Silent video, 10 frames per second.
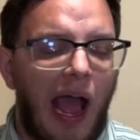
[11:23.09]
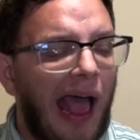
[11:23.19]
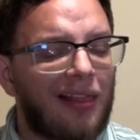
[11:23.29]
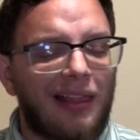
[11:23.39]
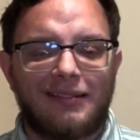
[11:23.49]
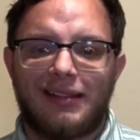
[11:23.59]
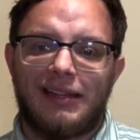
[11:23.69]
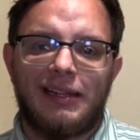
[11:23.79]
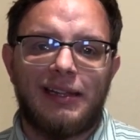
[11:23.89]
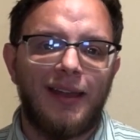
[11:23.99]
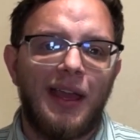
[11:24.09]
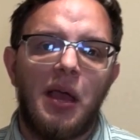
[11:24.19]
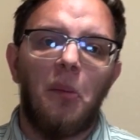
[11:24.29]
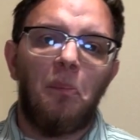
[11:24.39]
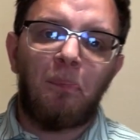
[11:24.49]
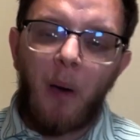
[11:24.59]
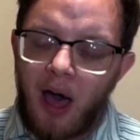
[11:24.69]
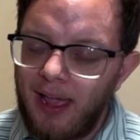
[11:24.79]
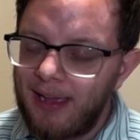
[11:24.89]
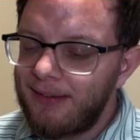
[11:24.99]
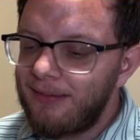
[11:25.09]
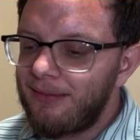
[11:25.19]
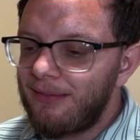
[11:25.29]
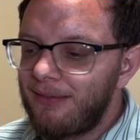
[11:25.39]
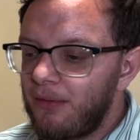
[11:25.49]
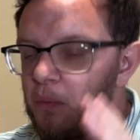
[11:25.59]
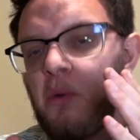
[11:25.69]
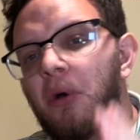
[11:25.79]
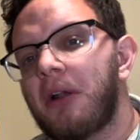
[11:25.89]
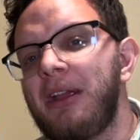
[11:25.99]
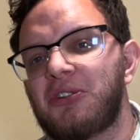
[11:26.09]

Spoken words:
I like to eat, but we want to make